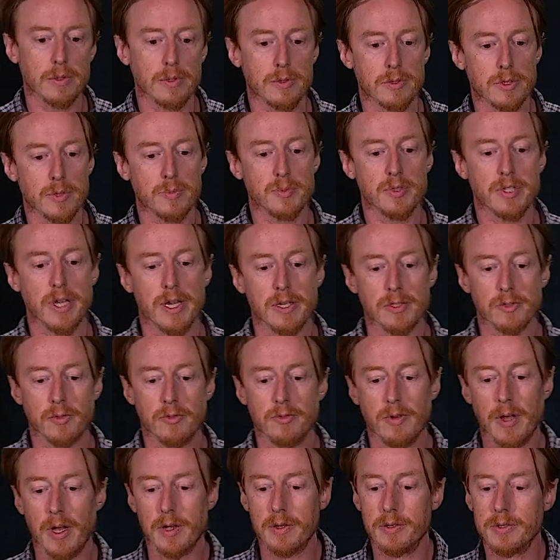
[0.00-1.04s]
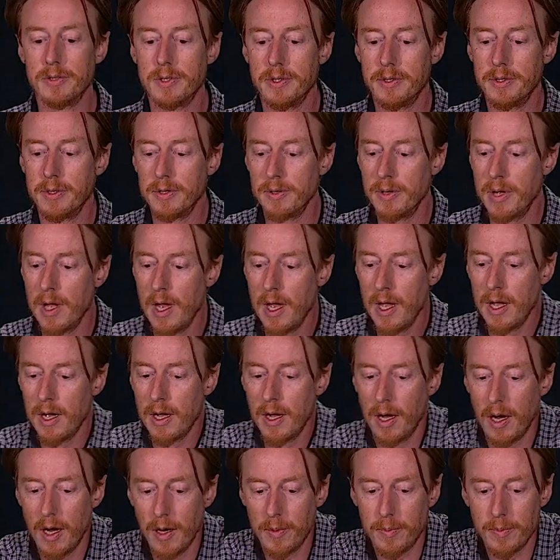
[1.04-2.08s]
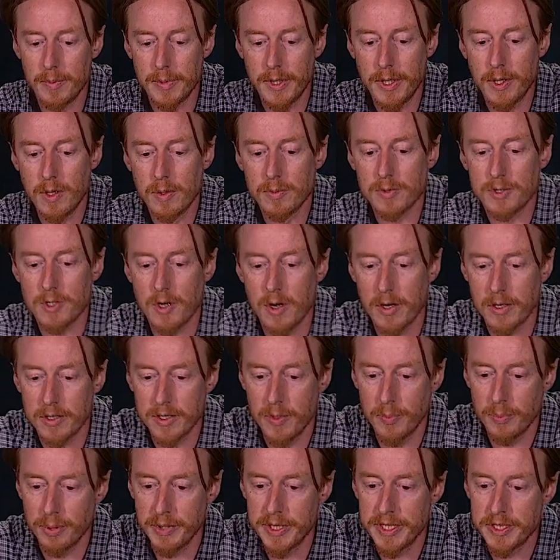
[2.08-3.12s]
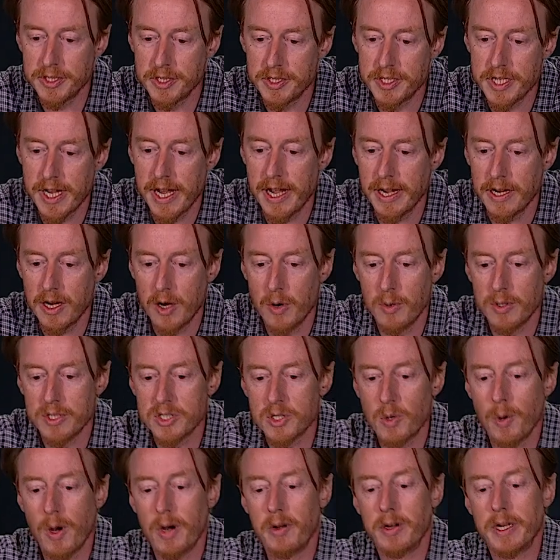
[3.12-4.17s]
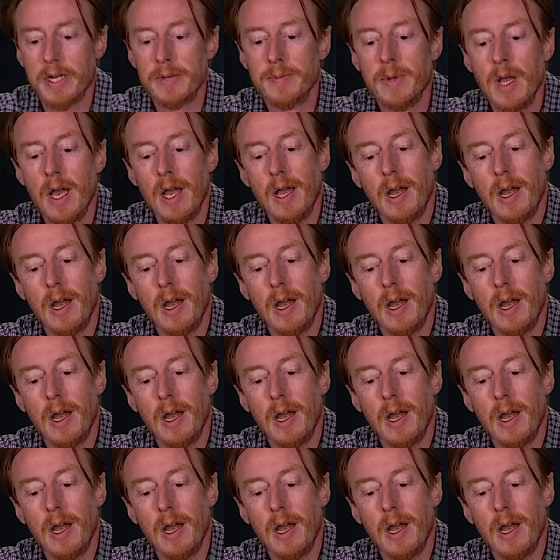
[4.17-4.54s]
substantial value to you. Guillaume's talk on the breach, attack, OS query.